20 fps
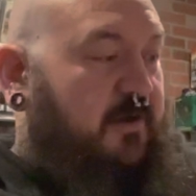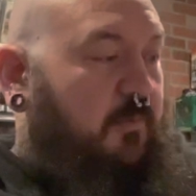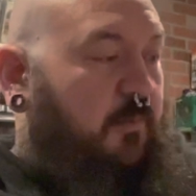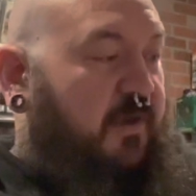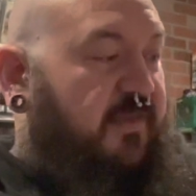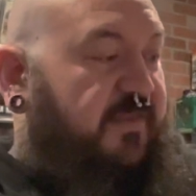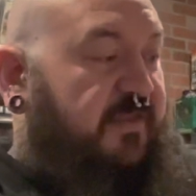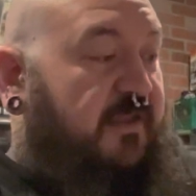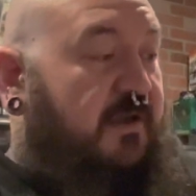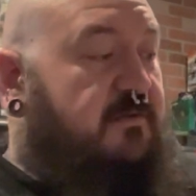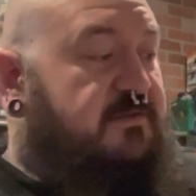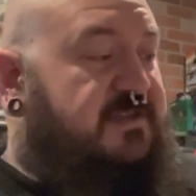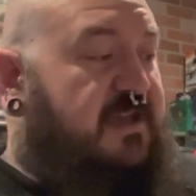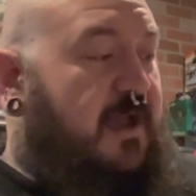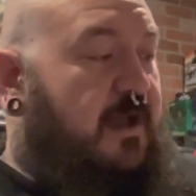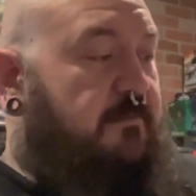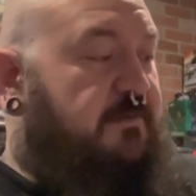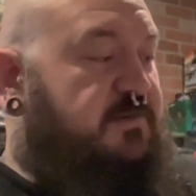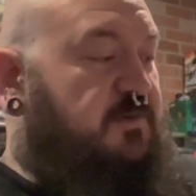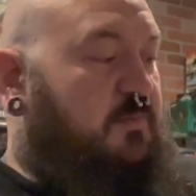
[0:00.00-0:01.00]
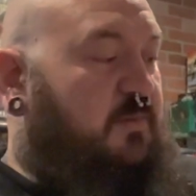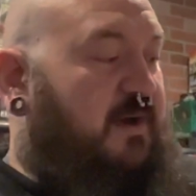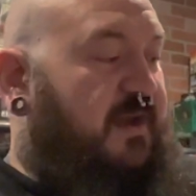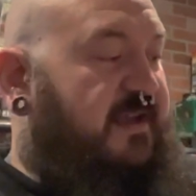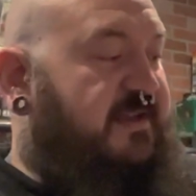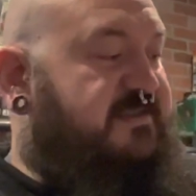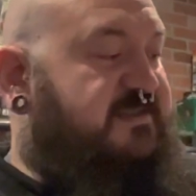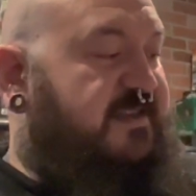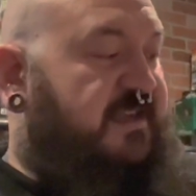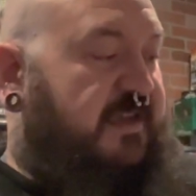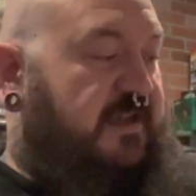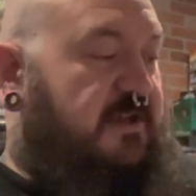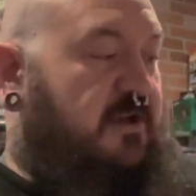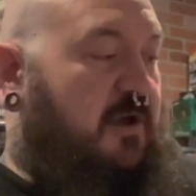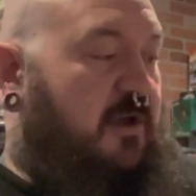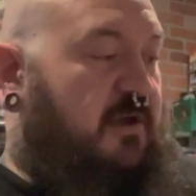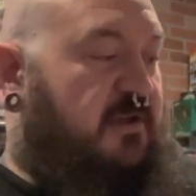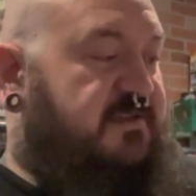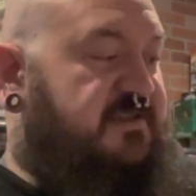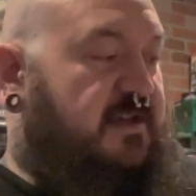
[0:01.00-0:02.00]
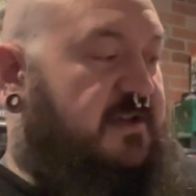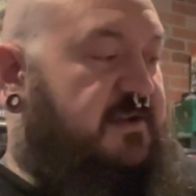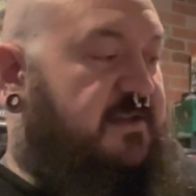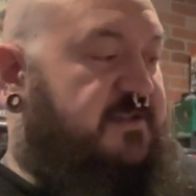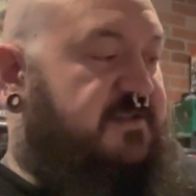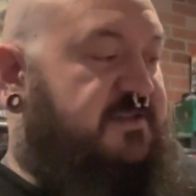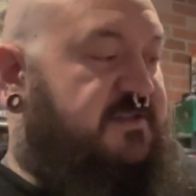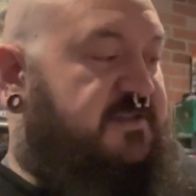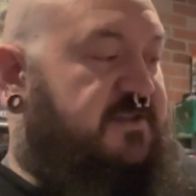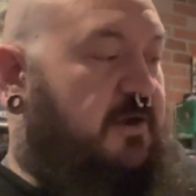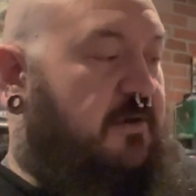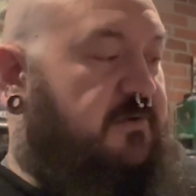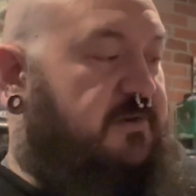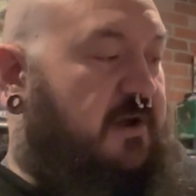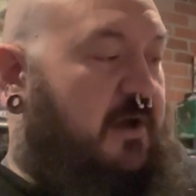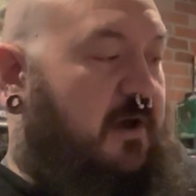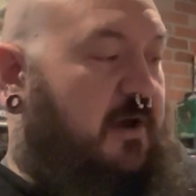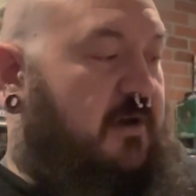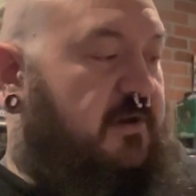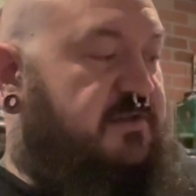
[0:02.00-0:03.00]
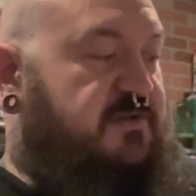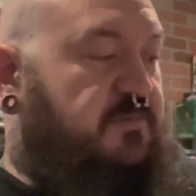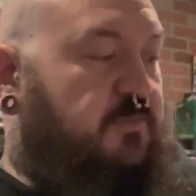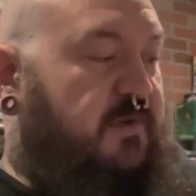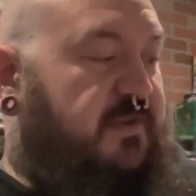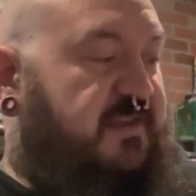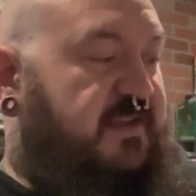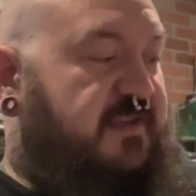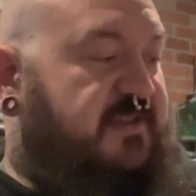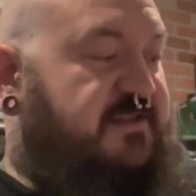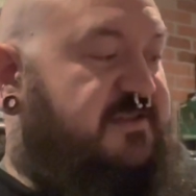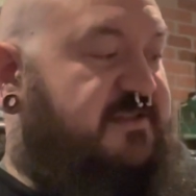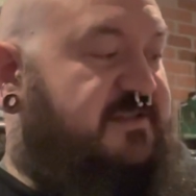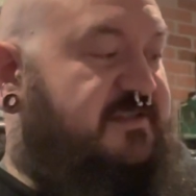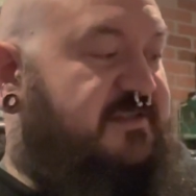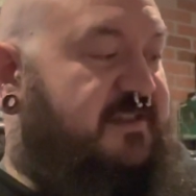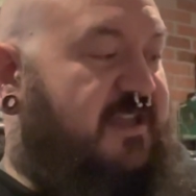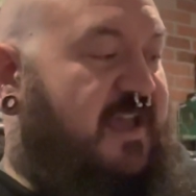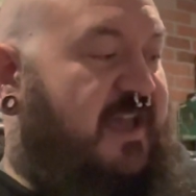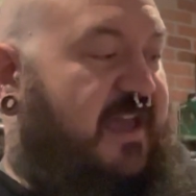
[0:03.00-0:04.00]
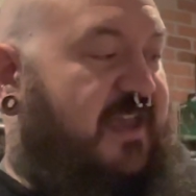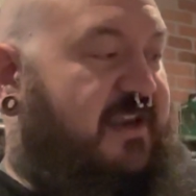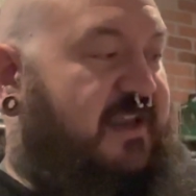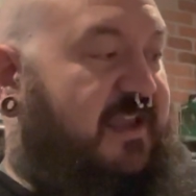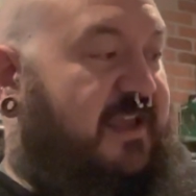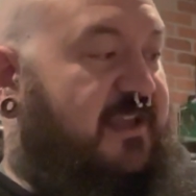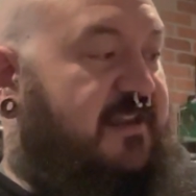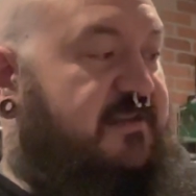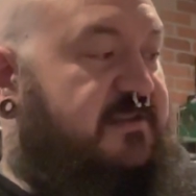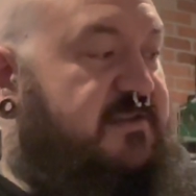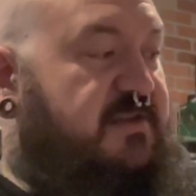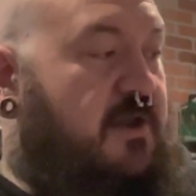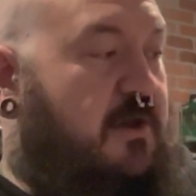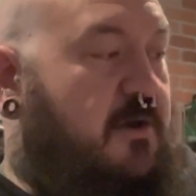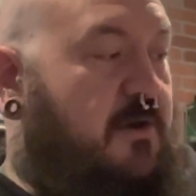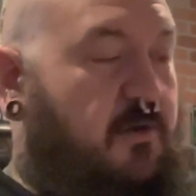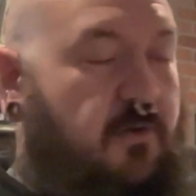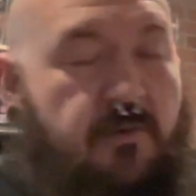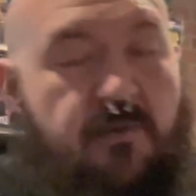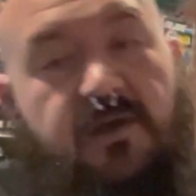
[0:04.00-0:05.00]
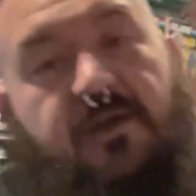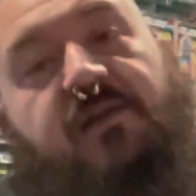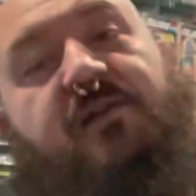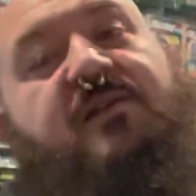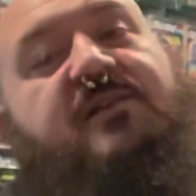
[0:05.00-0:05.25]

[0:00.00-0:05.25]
With no time to waste, he calls on his snow dogs with his sled in tow.